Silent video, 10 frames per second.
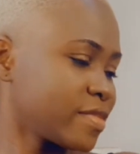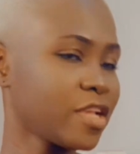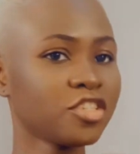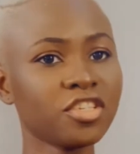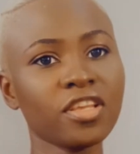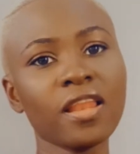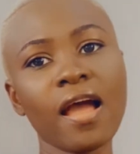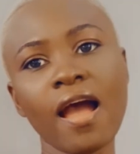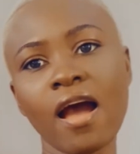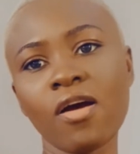
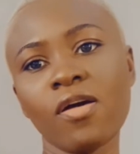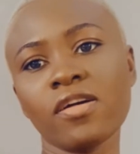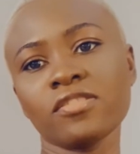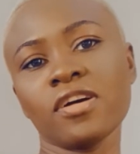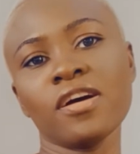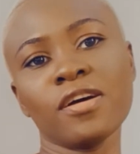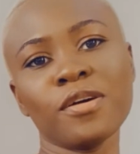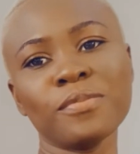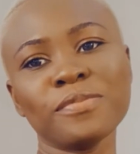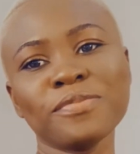
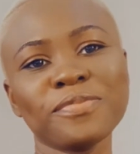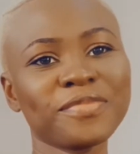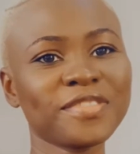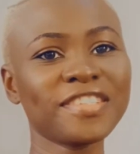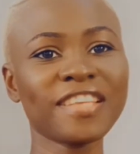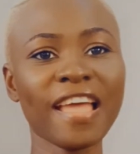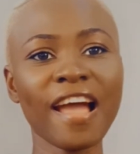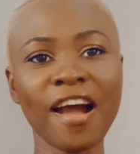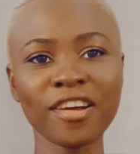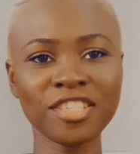Sheila, share
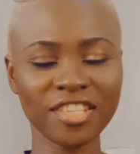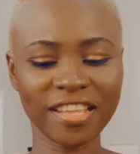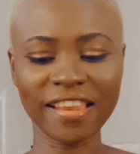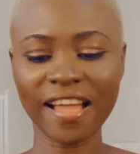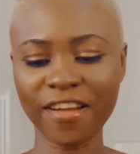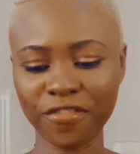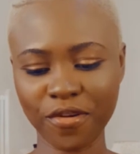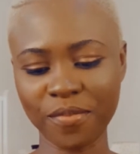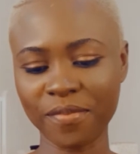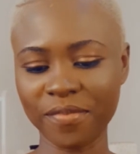our Sheila
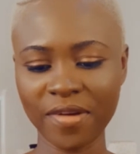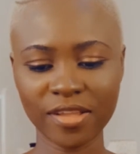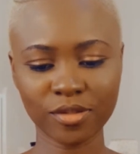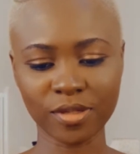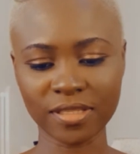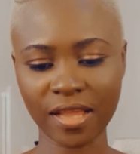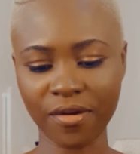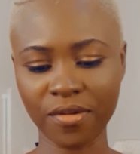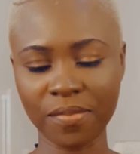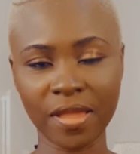from Swiss
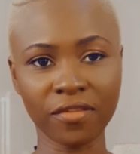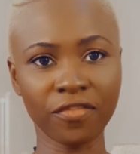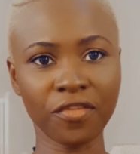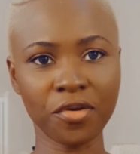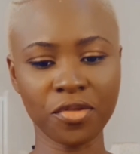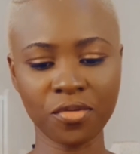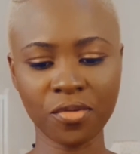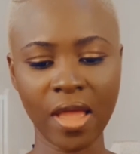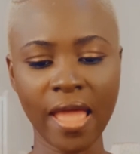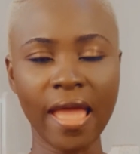Arabian for
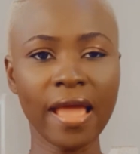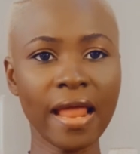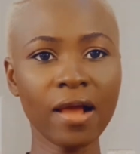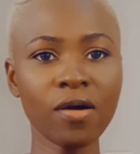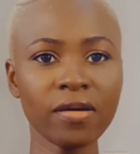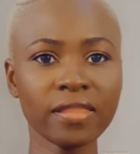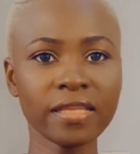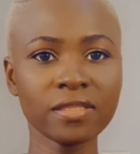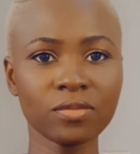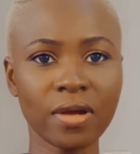you. And I got
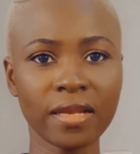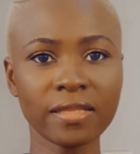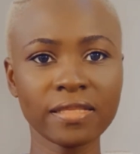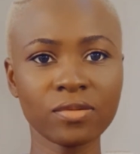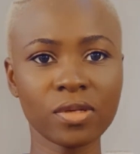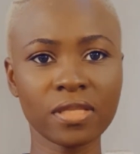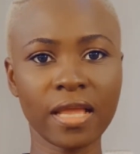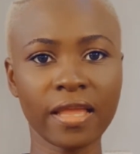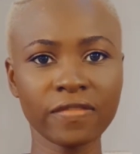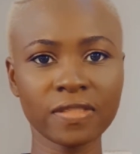this one. This was a
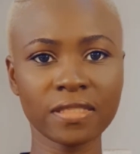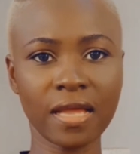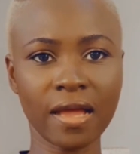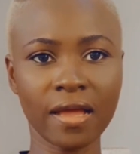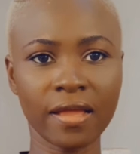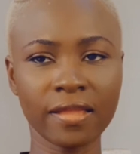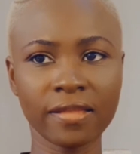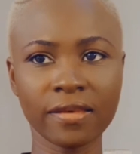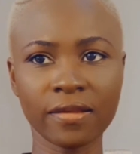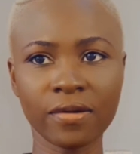gift. I
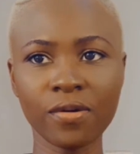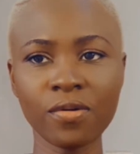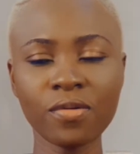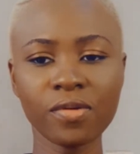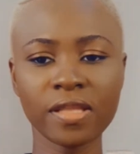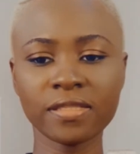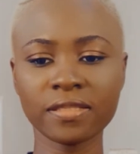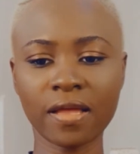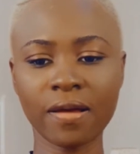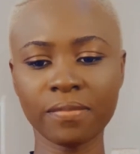know it's
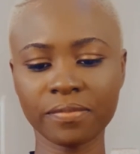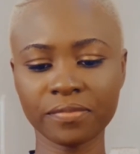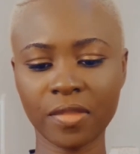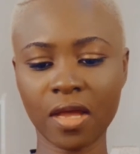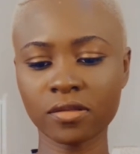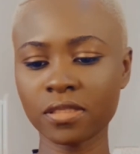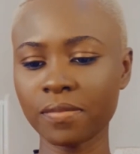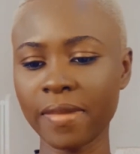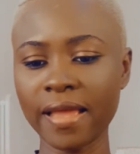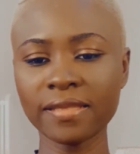
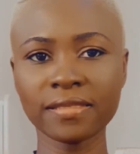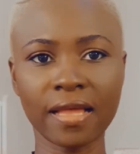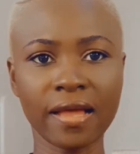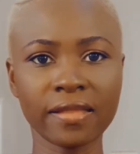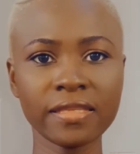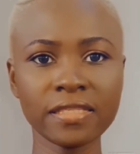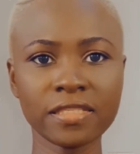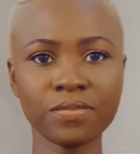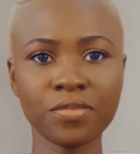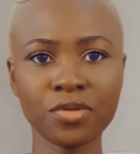Atomizer. This
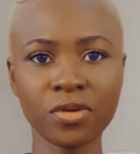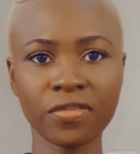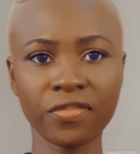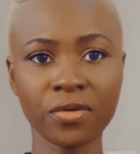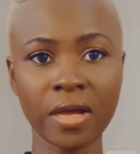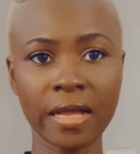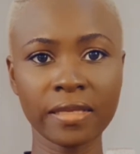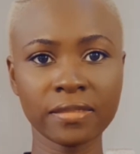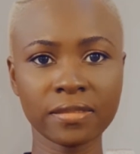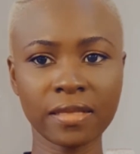is beautiful,
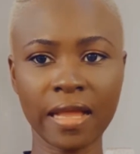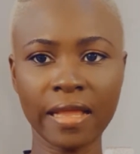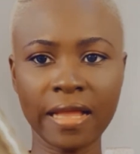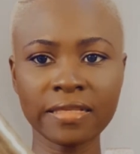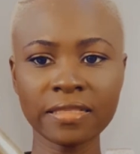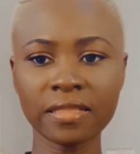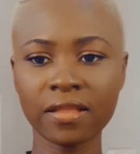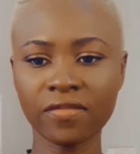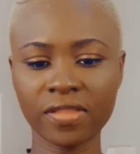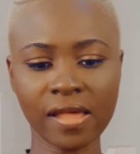guys. I just
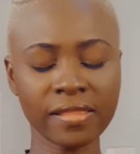love it.